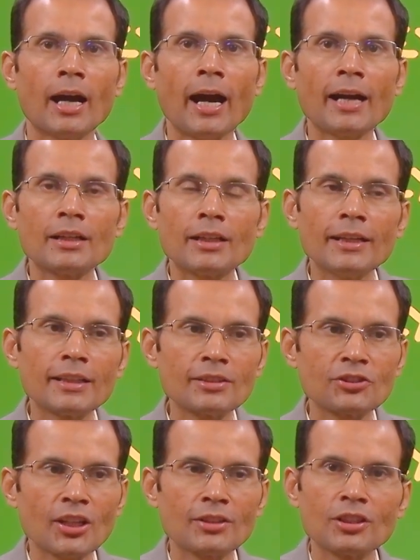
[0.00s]
And it
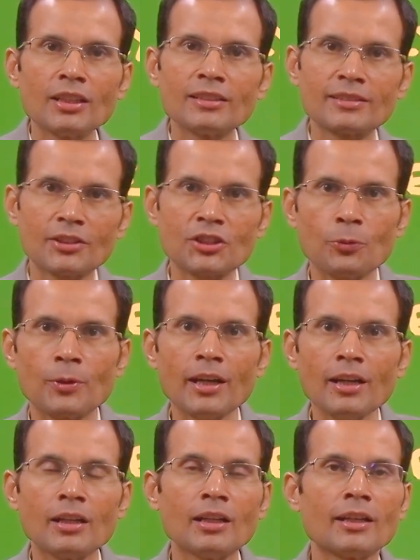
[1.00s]
is changing in such a
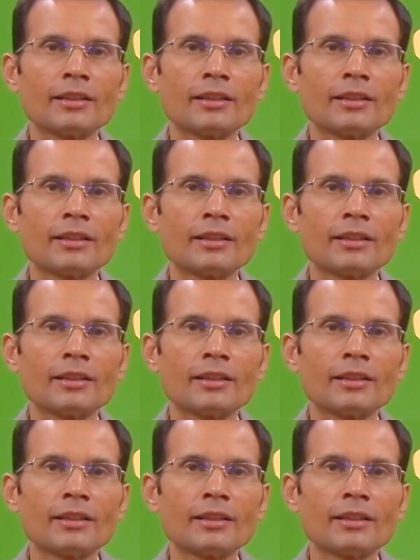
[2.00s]
way